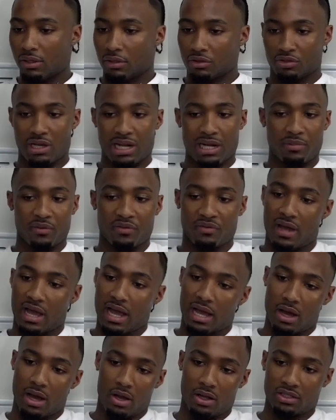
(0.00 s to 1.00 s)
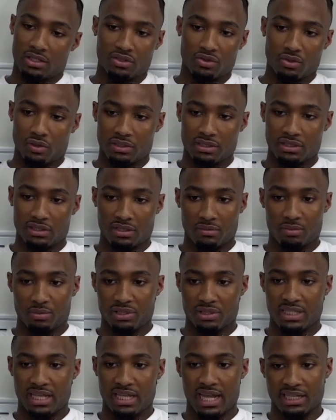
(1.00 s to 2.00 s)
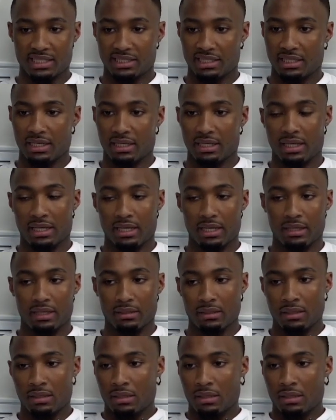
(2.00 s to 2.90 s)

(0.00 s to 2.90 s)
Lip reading: try to provide all sources of protection, and then